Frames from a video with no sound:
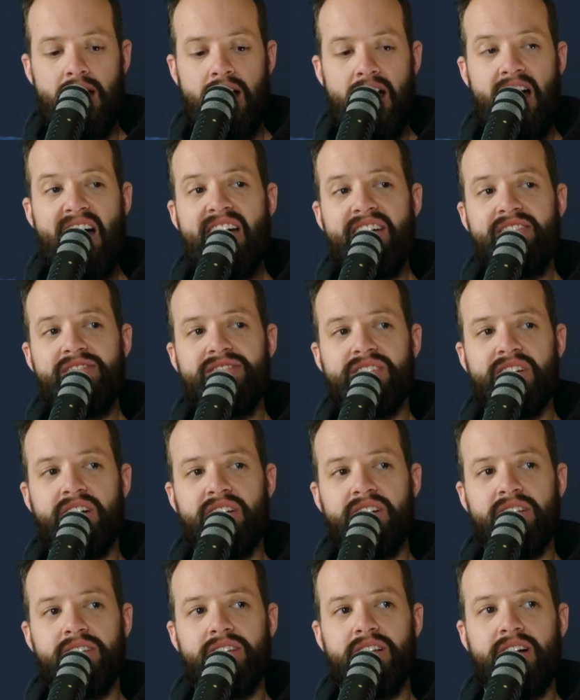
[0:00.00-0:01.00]
I've
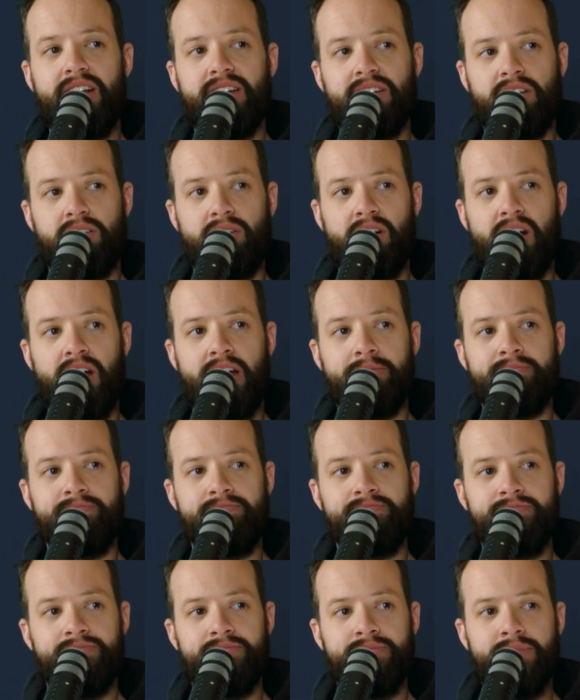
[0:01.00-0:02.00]
done a lot of crime.
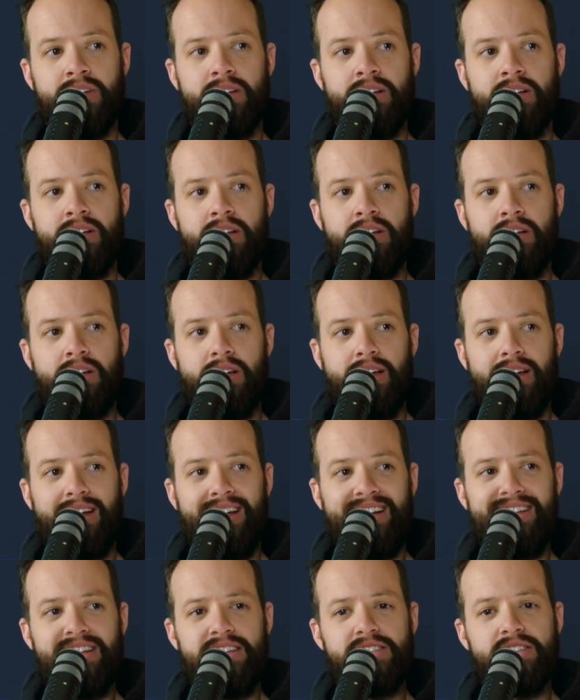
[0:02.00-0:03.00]

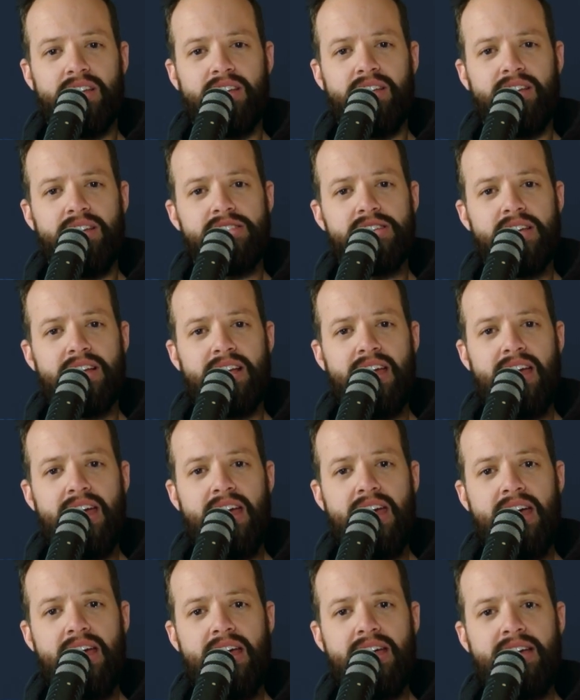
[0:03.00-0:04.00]
And he's like,
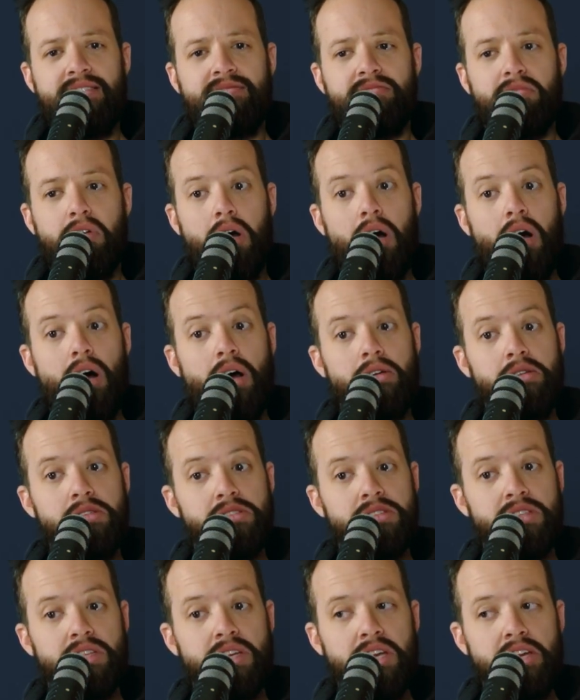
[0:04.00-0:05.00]
and
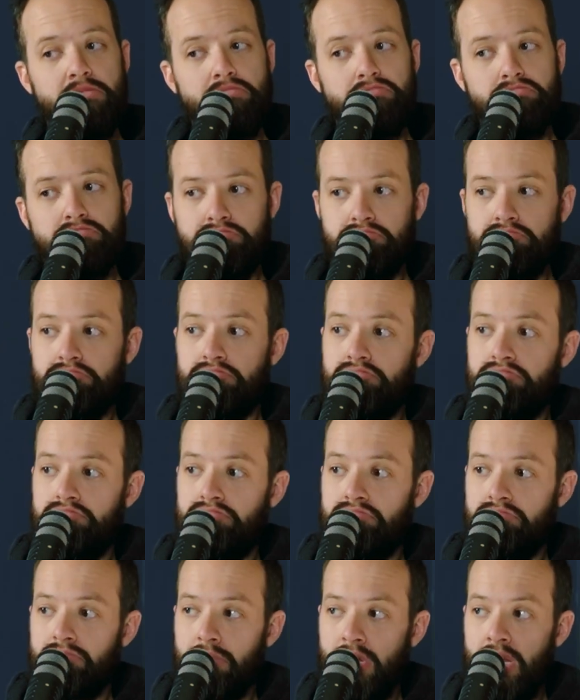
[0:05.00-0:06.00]
honestly,
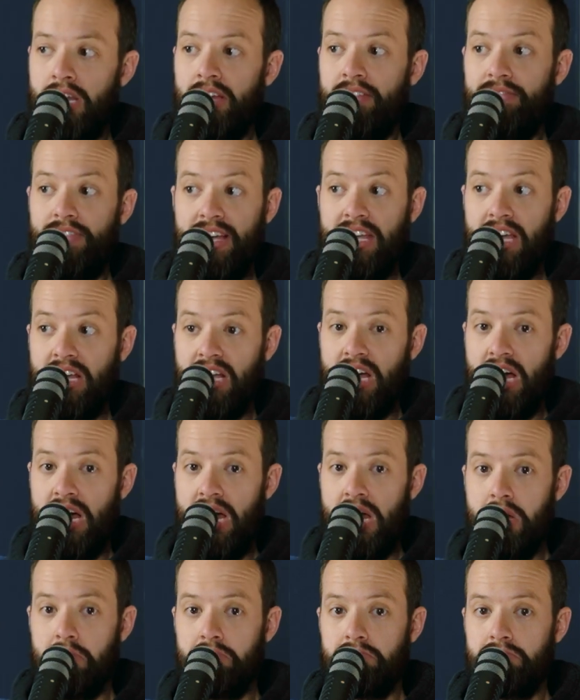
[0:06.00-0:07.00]
if I get
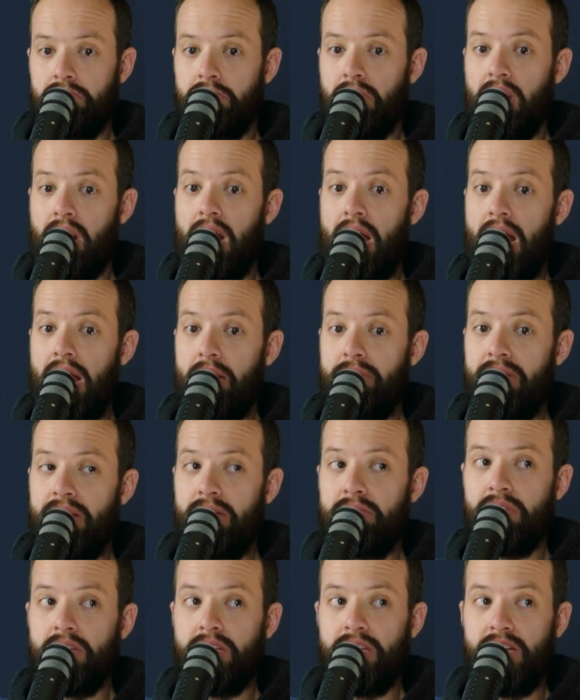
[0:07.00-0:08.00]
caught, I bet
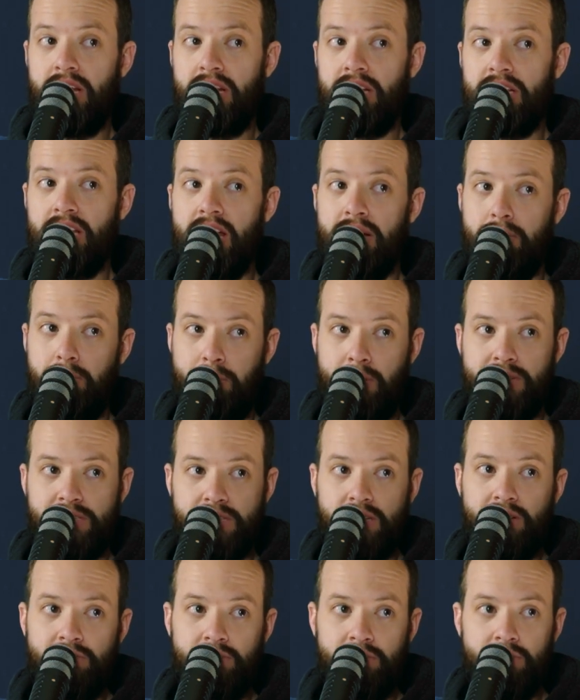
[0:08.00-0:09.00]
I'm looking at a lot of
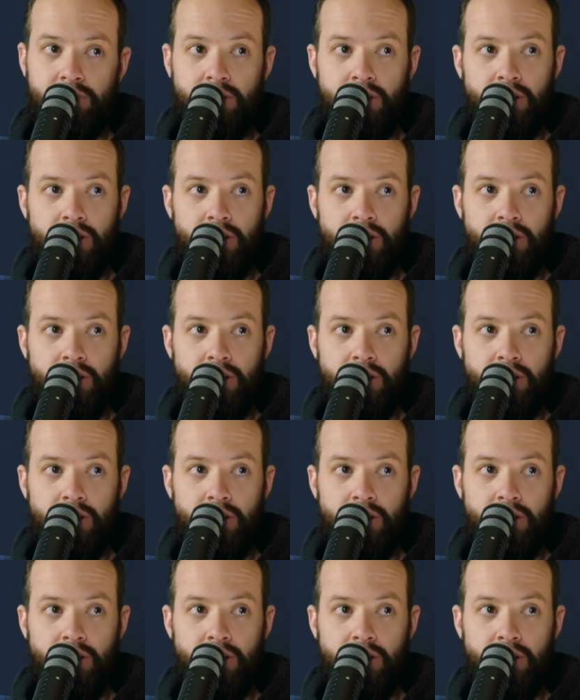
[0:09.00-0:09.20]
prison.